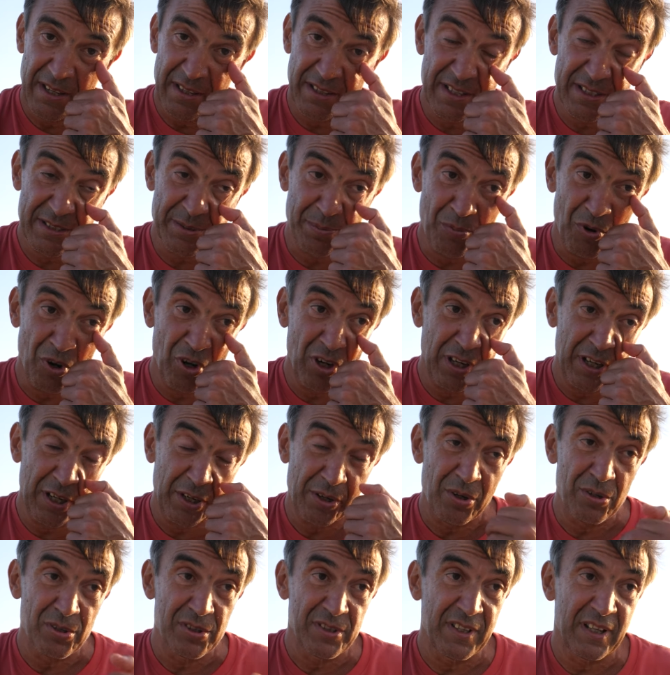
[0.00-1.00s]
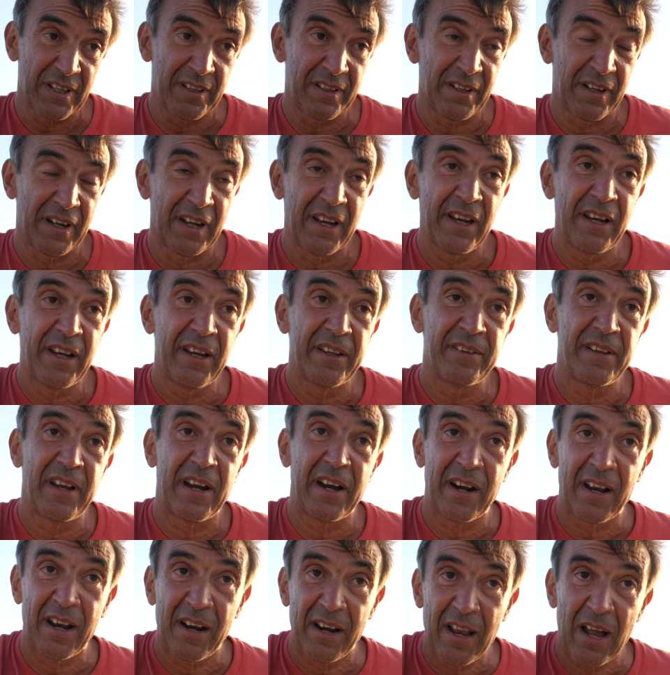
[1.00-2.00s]
these molecules that really they
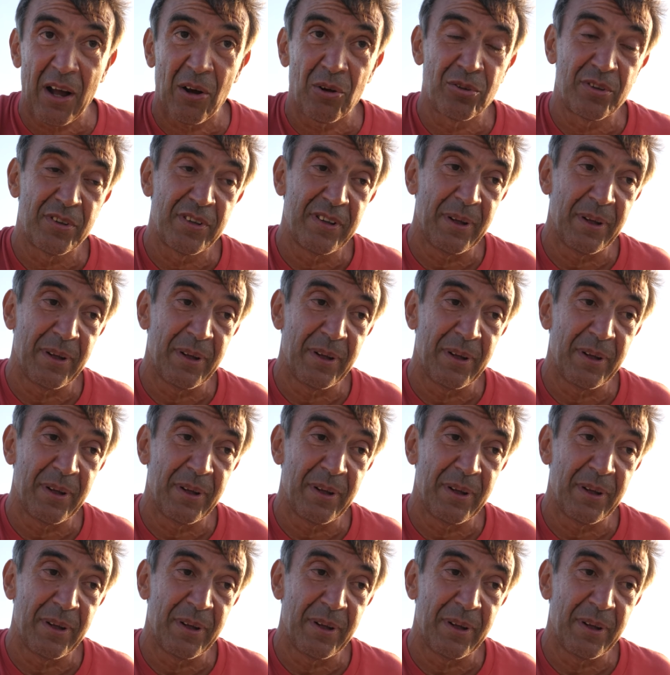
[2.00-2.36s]
are allowing